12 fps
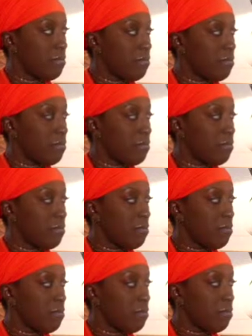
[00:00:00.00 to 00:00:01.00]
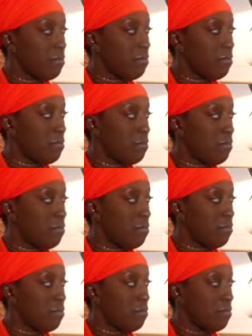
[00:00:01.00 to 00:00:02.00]

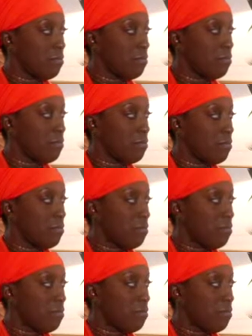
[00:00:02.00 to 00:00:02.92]
[no speech]